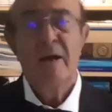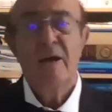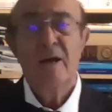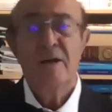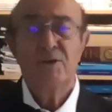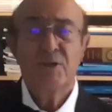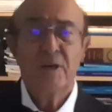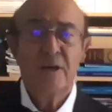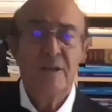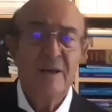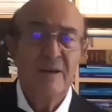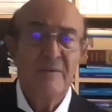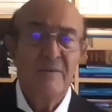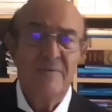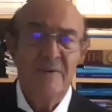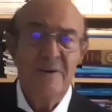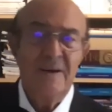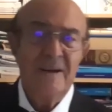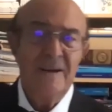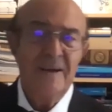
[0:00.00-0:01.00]
As an, a
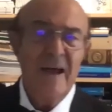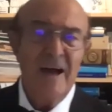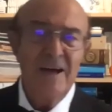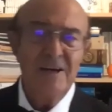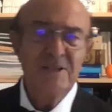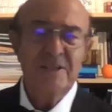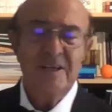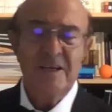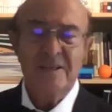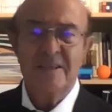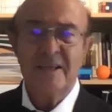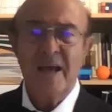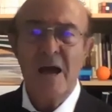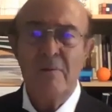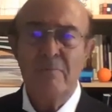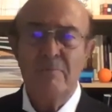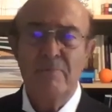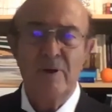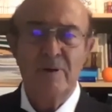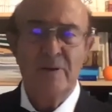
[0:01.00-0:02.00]
very nice
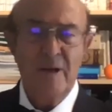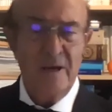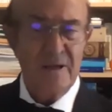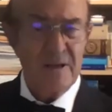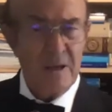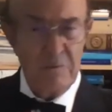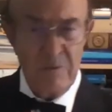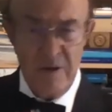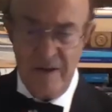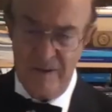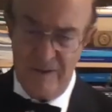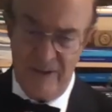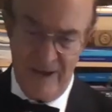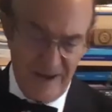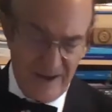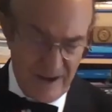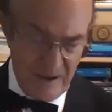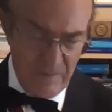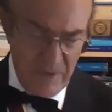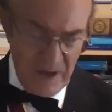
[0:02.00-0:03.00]
example that I, re that I
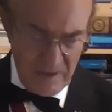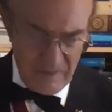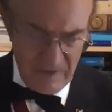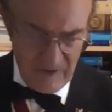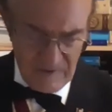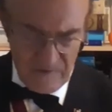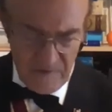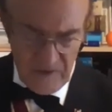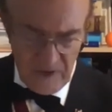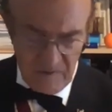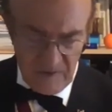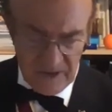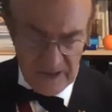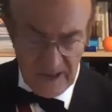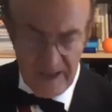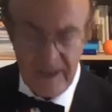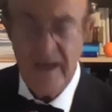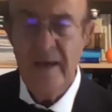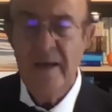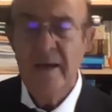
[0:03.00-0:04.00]
remember
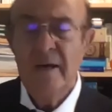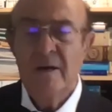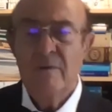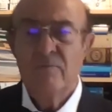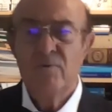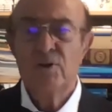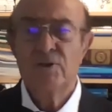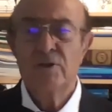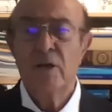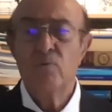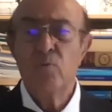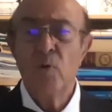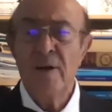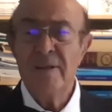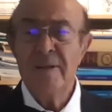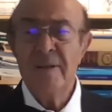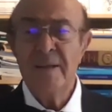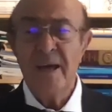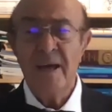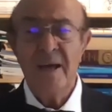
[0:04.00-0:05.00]
vividly was that
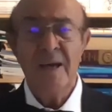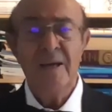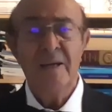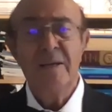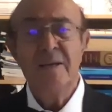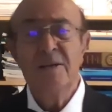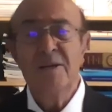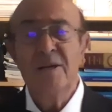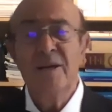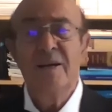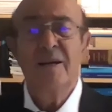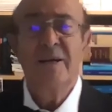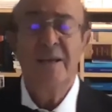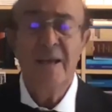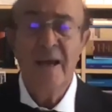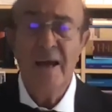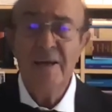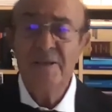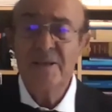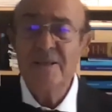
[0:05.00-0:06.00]
one day in early
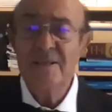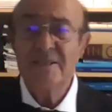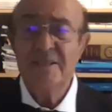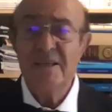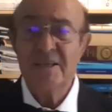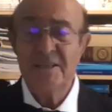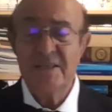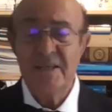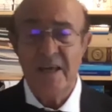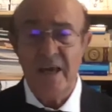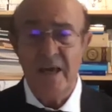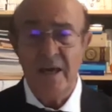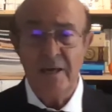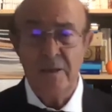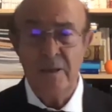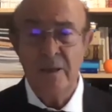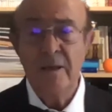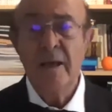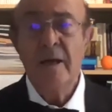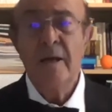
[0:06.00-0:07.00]

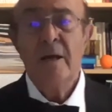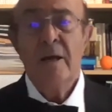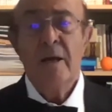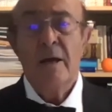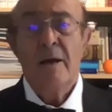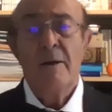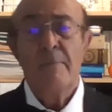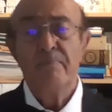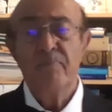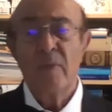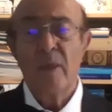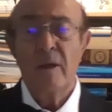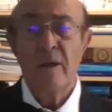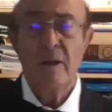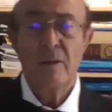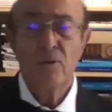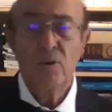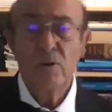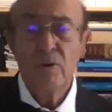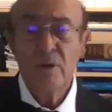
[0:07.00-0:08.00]
1968, um,
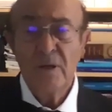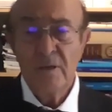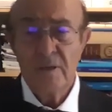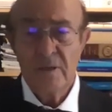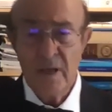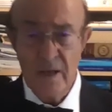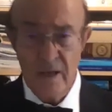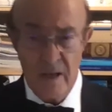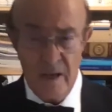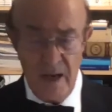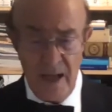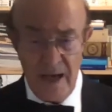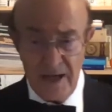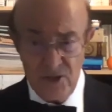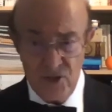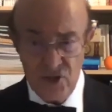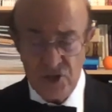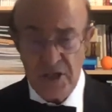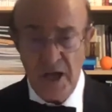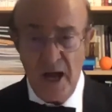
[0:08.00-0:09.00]
during the
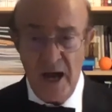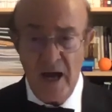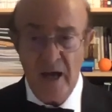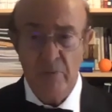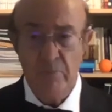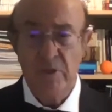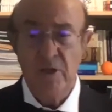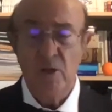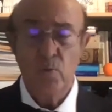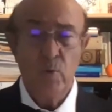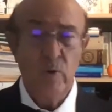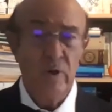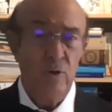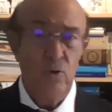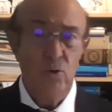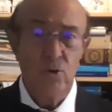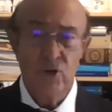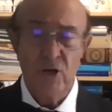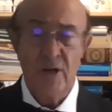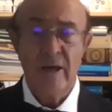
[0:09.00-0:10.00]
lunchtime that we
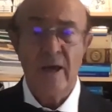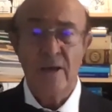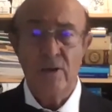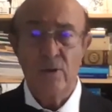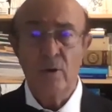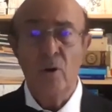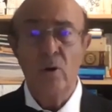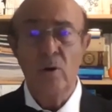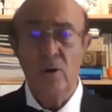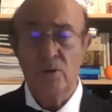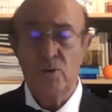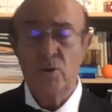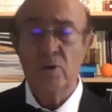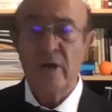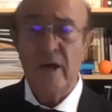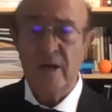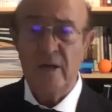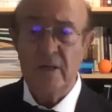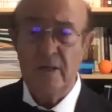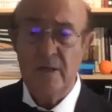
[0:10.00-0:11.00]
usually had all
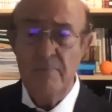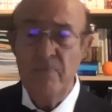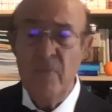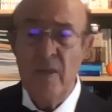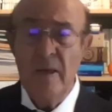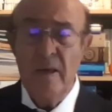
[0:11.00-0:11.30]
together,